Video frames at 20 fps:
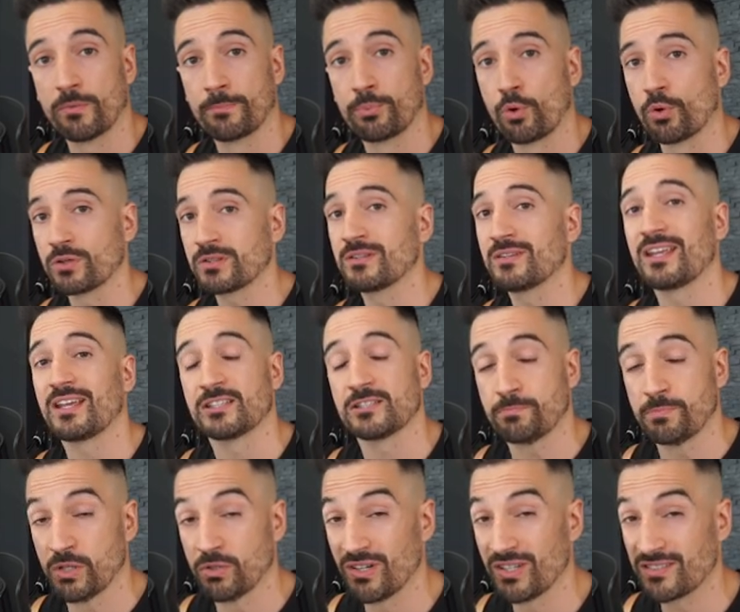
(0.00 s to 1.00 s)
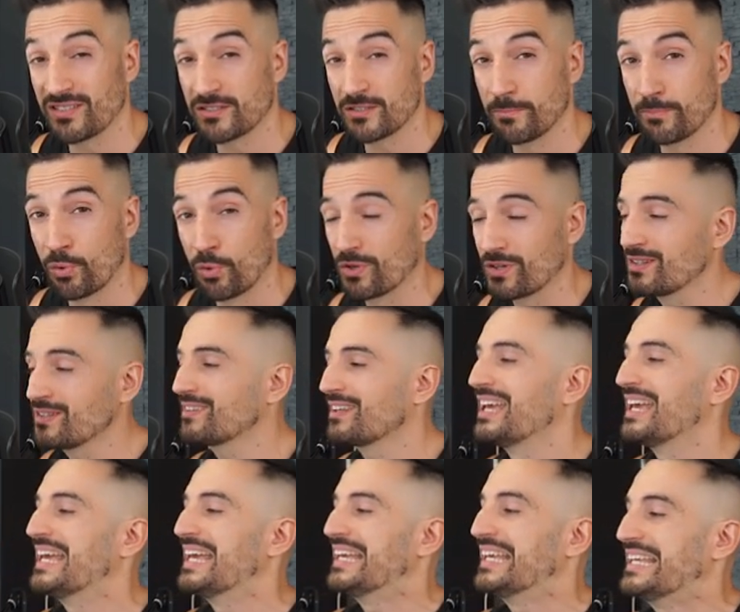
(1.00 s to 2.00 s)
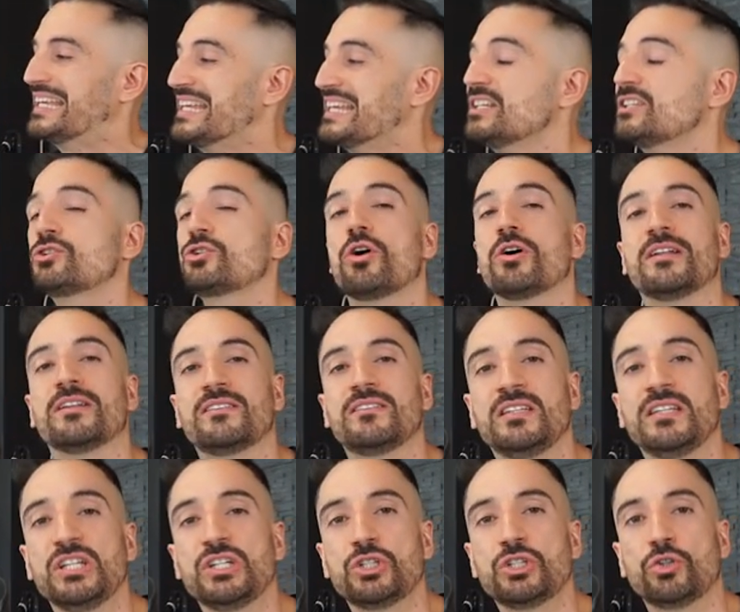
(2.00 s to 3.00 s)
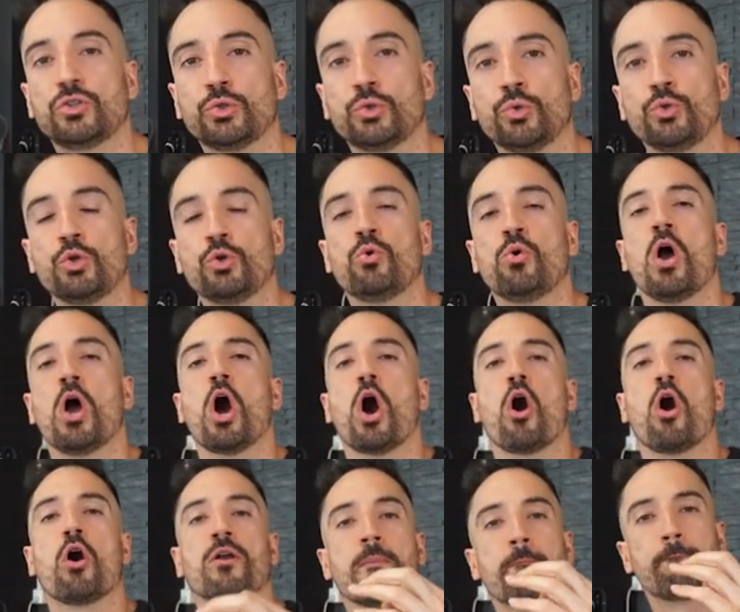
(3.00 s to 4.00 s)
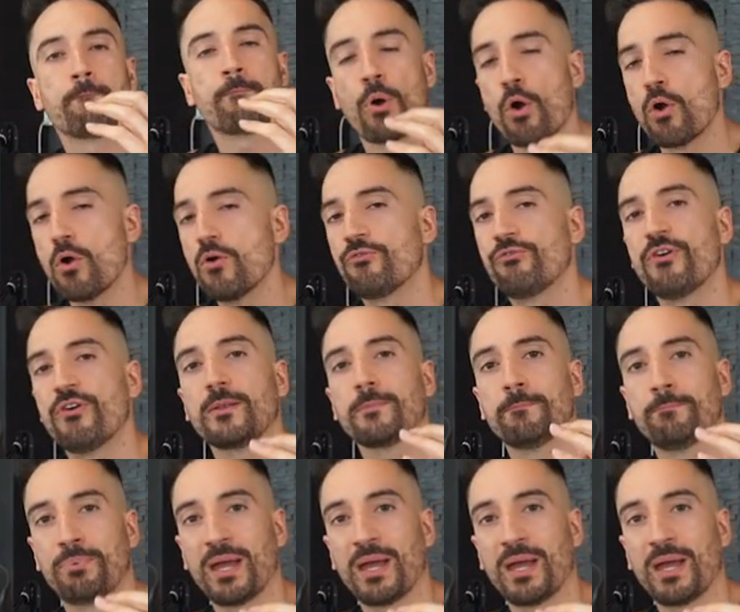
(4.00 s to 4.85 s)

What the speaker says: important, experience is important. He's gonna teach it to you on a perfect